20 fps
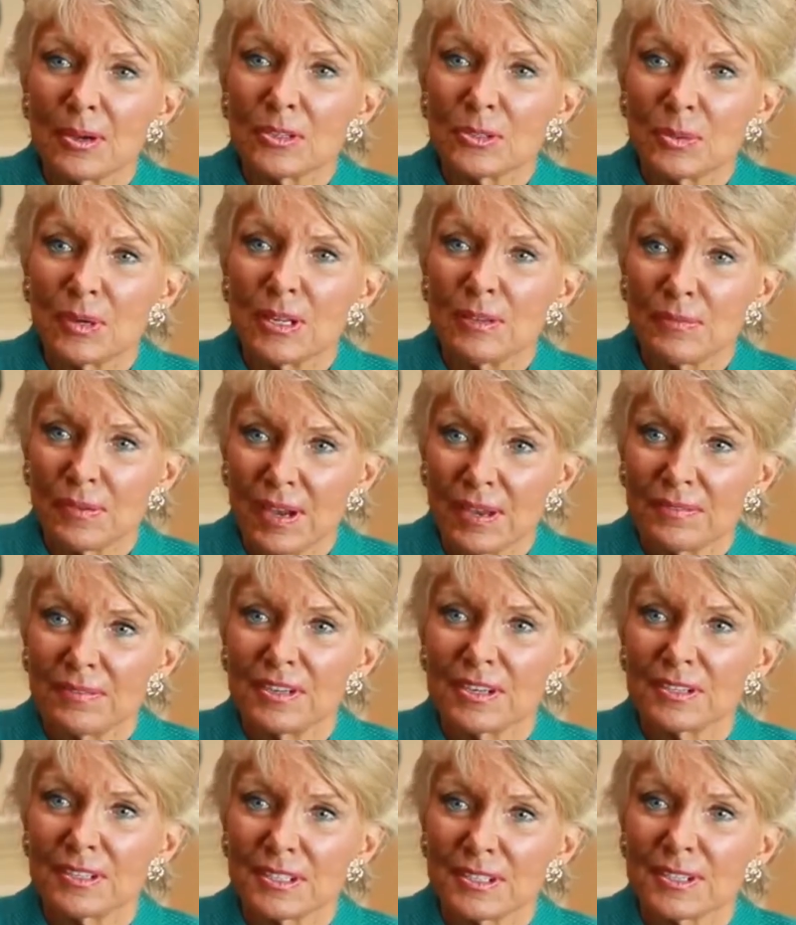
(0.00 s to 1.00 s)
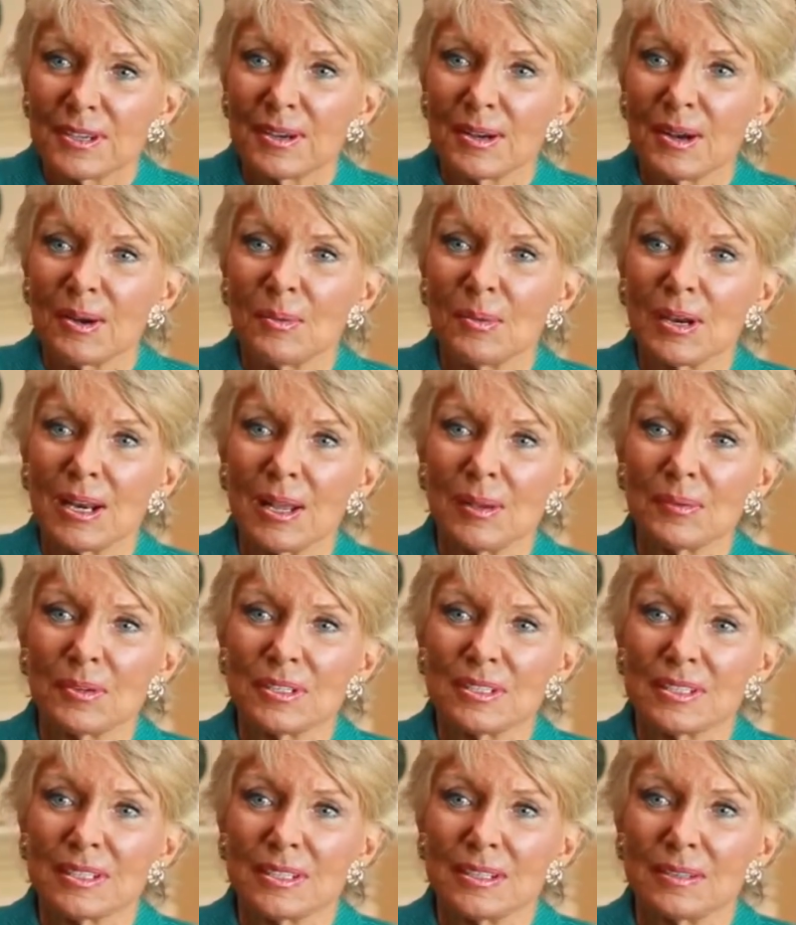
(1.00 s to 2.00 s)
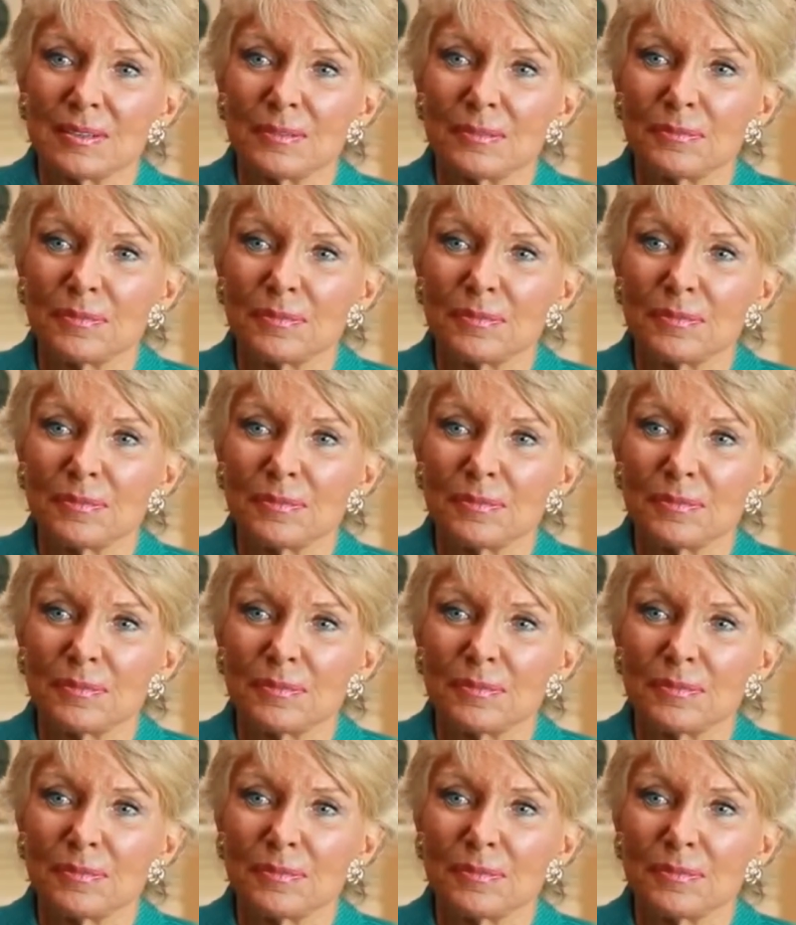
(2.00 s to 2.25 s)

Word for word: about twenty-five years ago when I was a